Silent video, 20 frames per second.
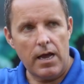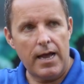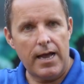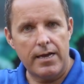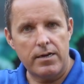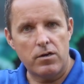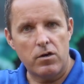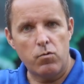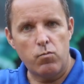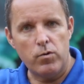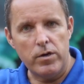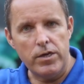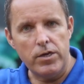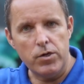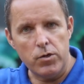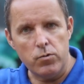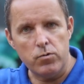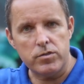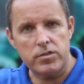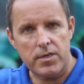and uh, we
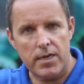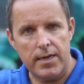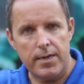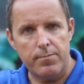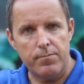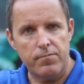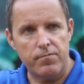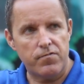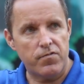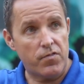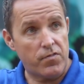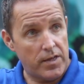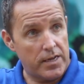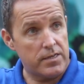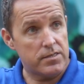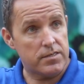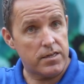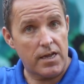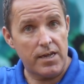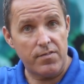use him for
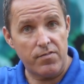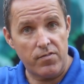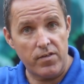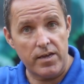things like